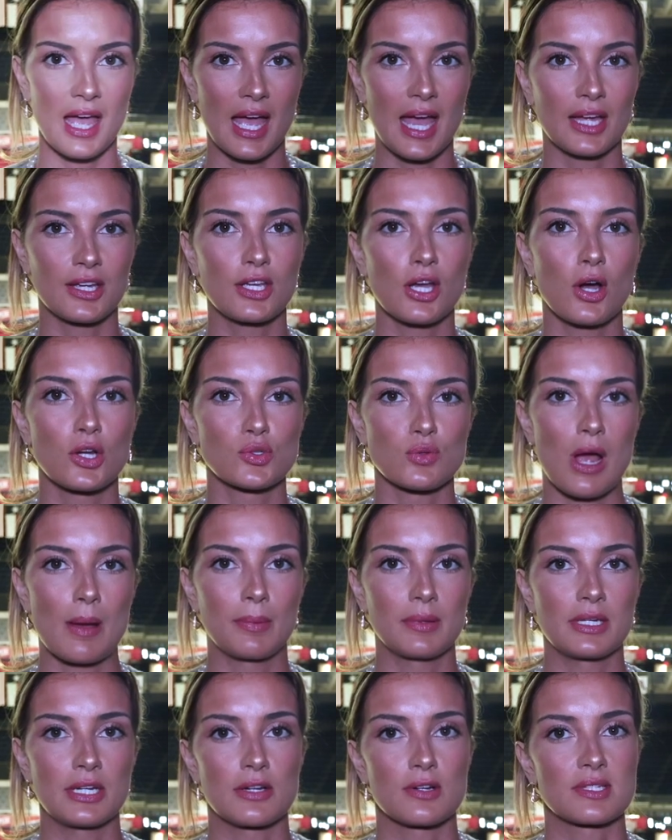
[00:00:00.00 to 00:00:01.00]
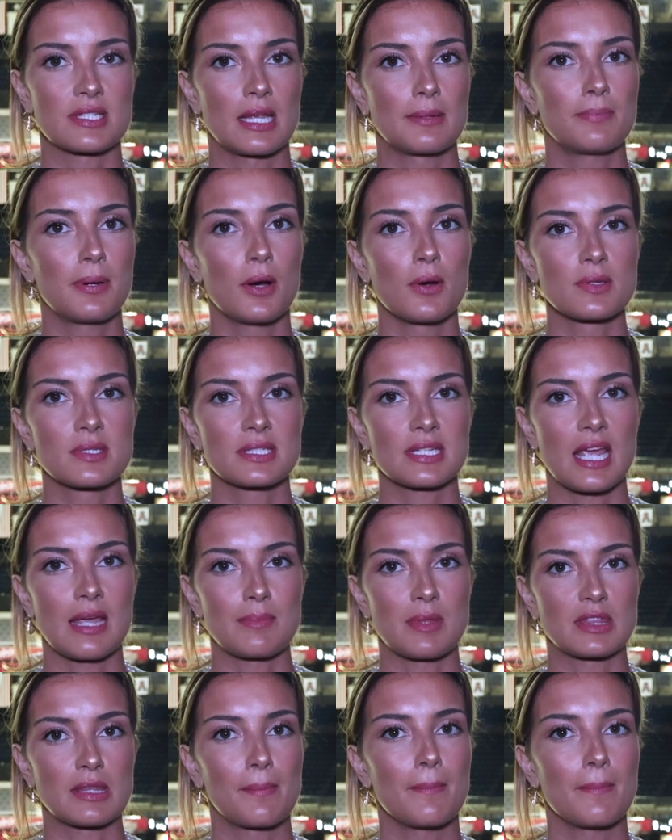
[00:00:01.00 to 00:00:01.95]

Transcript: Head coach Rob Lanier said post-game that